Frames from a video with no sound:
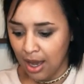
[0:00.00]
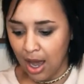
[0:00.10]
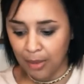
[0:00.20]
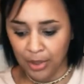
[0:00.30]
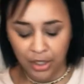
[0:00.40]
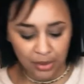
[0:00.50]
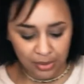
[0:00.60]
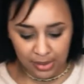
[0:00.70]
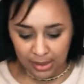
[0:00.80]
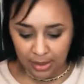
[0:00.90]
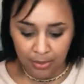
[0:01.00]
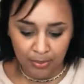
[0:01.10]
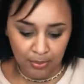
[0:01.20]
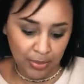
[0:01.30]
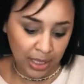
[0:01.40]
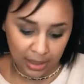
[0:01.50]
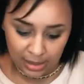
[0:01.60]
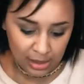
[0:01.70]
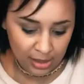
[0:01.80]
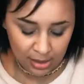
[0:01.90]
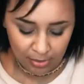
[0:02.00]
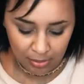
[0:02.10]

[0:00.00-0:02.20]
I'm gonna use the biggest